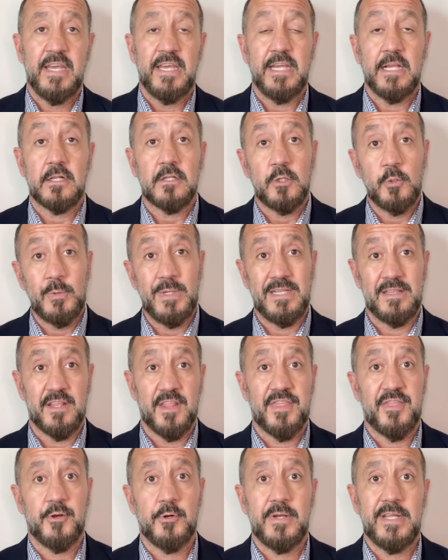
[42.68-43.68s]
including the
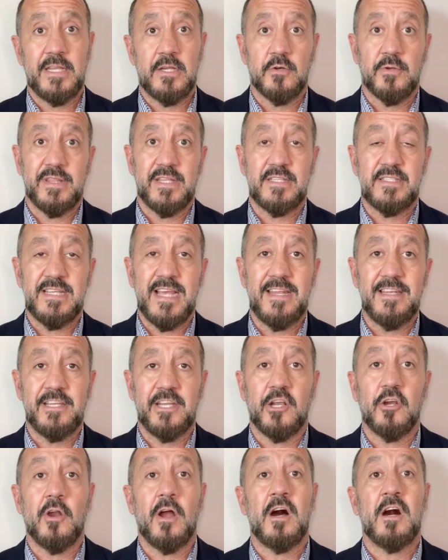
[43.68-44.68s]
30 year and the 10
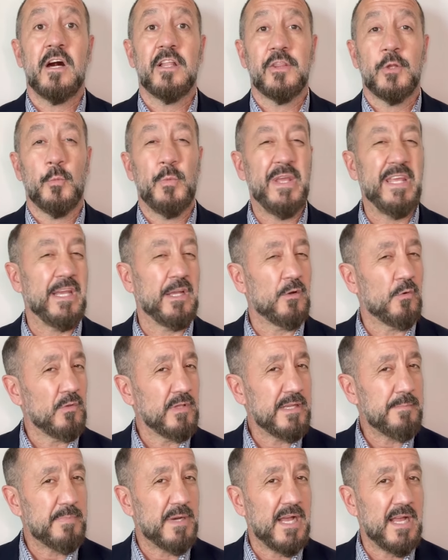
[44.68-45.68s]
year on the week, only
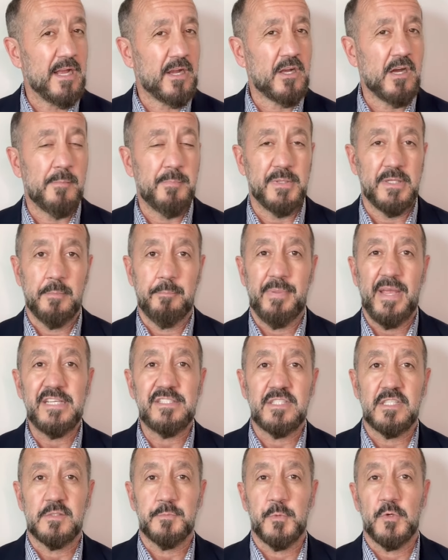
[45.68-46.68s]
by a couple of
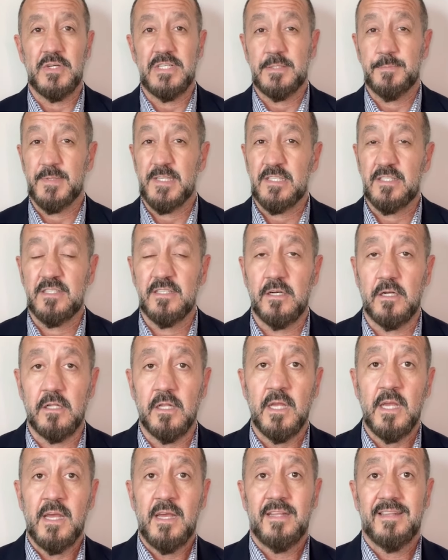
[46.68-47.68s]
basis points. But still,
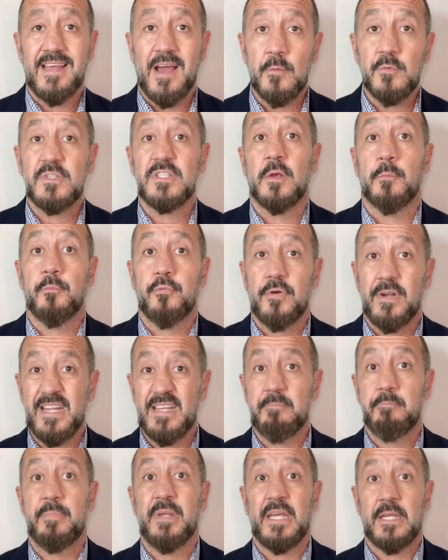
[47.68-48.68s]
that was a pretty
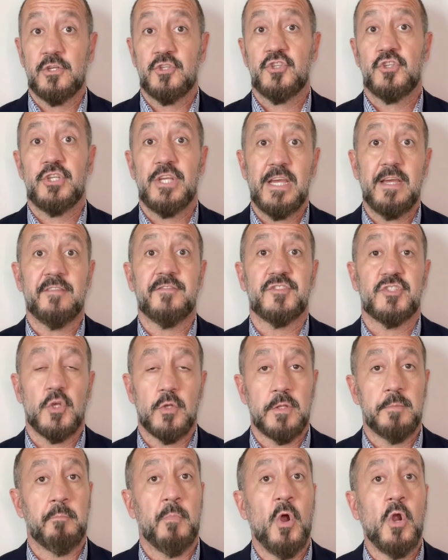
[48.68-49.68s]
big shift. So
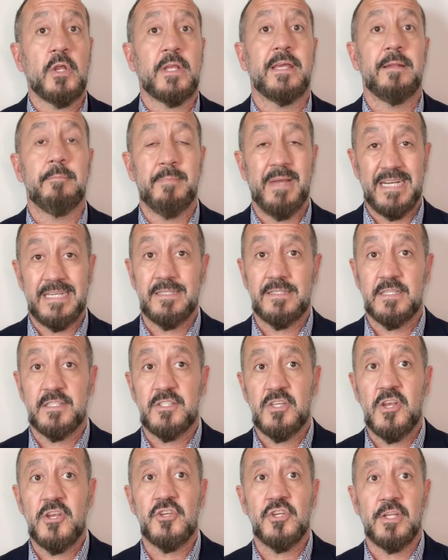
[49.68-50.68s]
the market made a
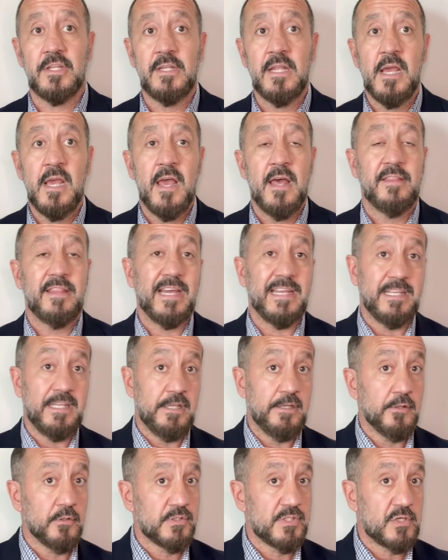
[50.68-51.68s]
decision that
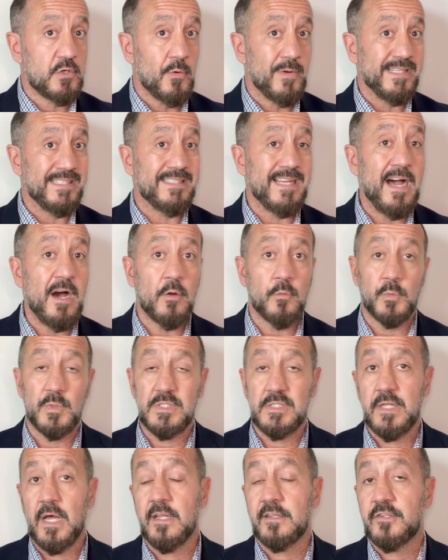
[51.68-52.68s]
yields going down was
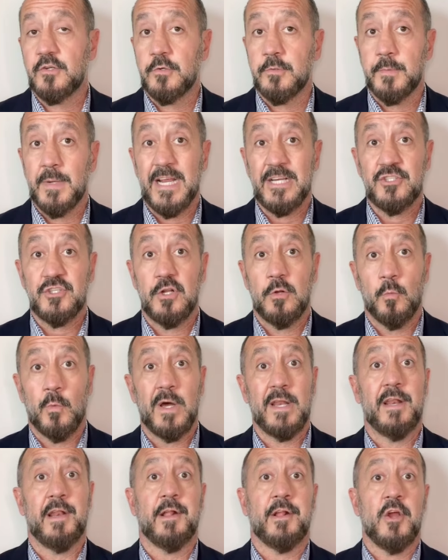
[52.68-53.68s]
not the direction it
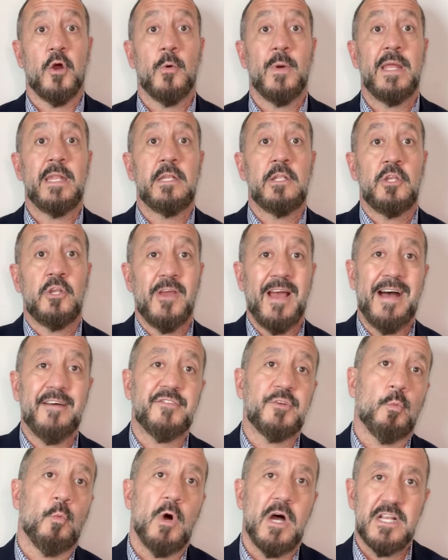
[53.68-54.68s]
wanted to go in. You have to
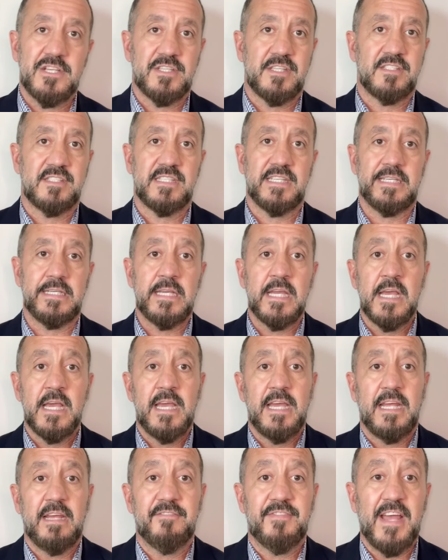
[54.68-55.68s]
watch to see
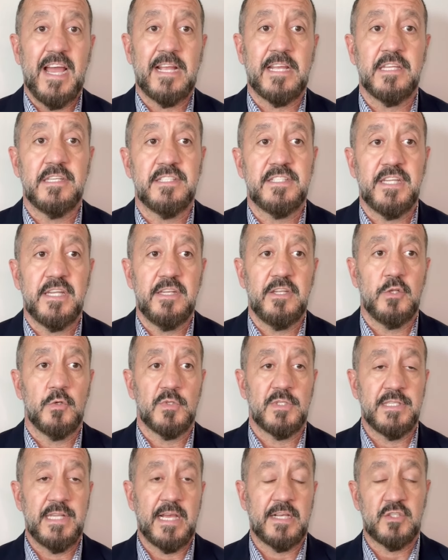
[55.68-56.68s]
if that
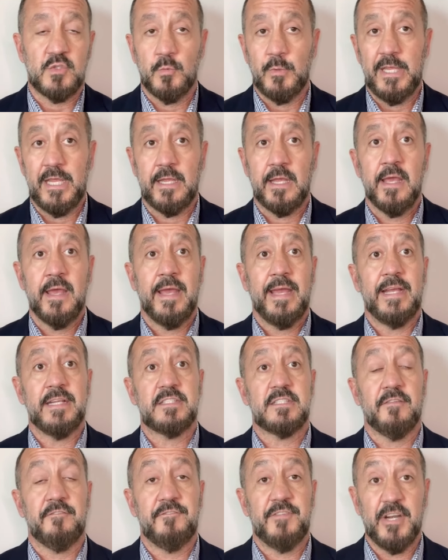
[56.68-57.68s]
continues next week. It's
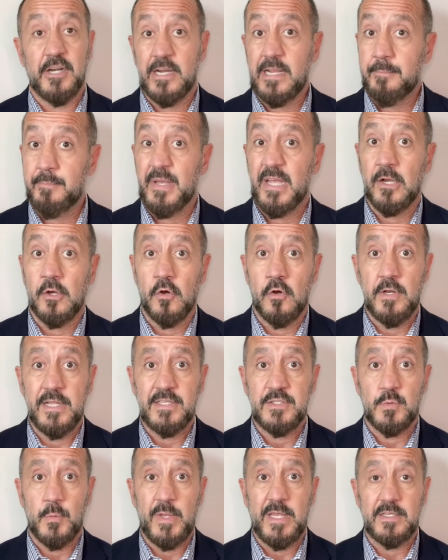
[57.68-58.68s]
a very big
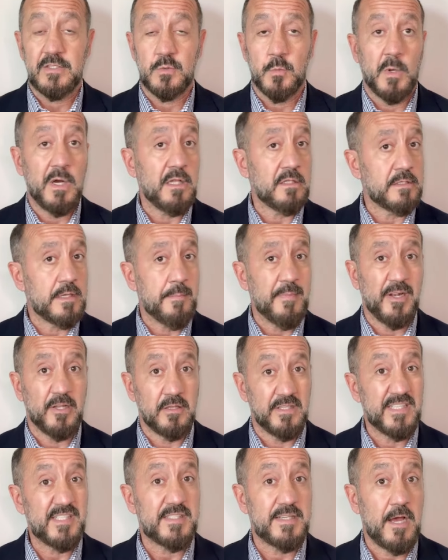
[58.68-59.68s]
earnings week as well, and I'm going to
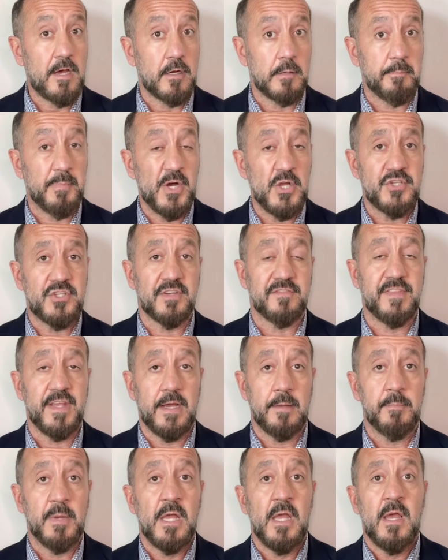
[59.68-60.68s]
list out a bunch of
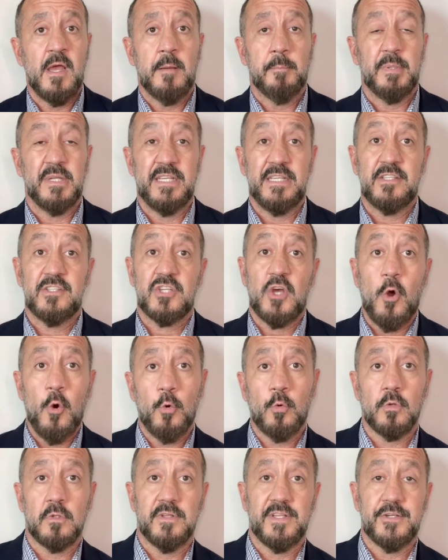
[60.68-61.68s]
them. But in
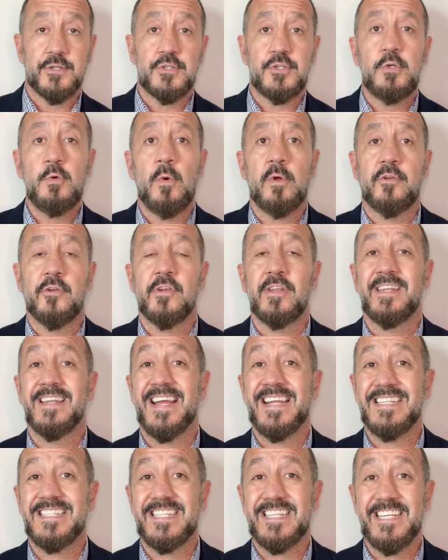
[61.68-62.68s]
total, there's
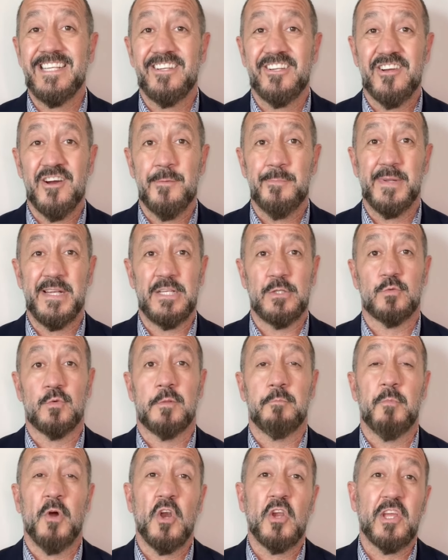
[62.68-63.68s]
219 companies with
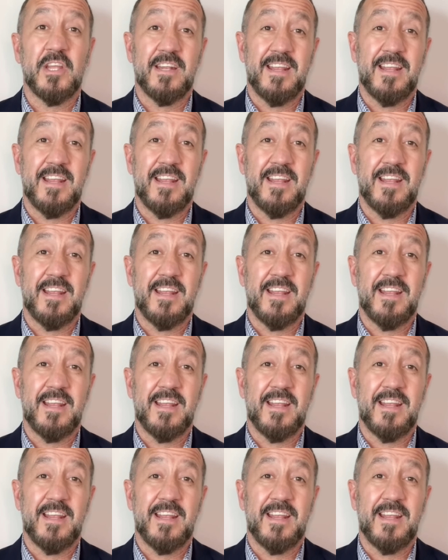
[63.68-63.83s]
market